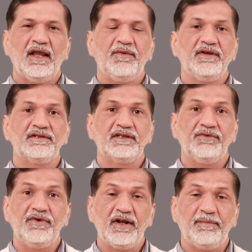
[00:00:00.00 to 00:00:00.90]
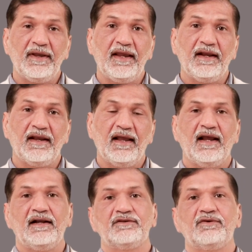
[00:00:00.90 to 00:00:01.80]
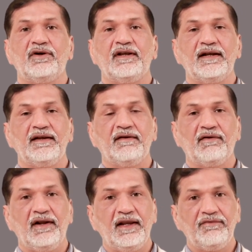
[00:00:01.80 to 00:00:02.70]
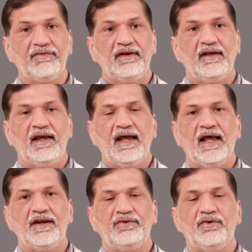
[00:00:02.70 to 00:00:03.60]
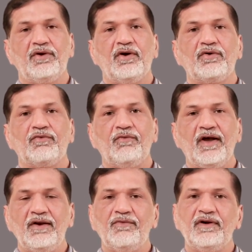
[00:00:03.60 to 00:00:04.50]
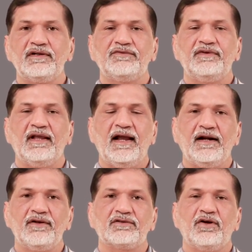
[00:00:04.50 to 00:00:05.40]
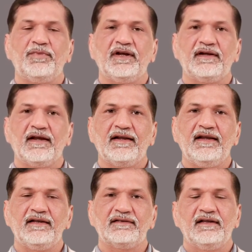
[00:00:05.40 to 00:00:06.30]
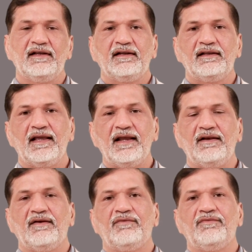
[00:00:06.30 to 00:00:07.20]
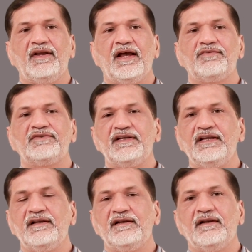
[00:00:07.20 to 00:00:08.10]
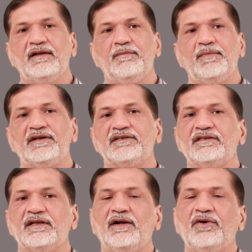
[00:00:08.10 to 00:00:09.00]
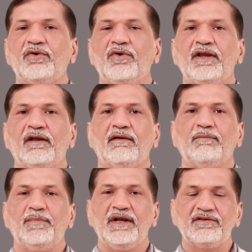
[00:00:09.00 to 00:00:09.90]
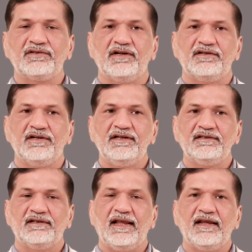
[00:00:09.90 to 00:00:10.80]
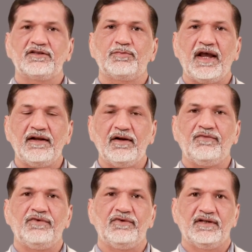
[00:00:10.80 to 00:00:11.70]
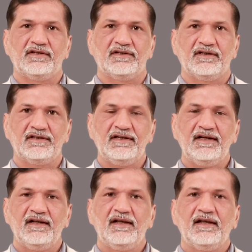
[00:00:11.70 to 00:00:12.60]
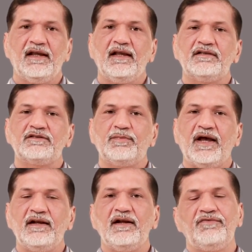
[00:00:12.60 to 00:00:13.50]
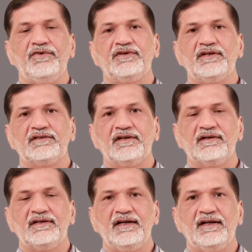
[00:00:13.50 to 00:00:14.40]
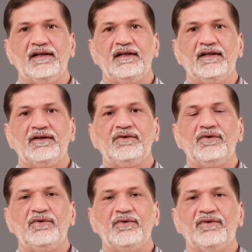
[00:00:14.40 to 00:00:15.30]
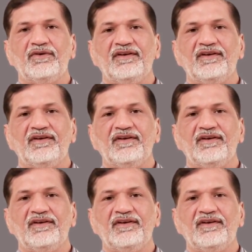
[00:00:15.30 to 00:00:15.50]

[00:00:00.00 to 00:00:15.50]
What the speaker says: having severe pain and is not getting relief, and you are not well versed with endoscopic techniques, then we have seen patients undergoing big surgeries like spinal fusion surgery. In spinal fusion surgery, you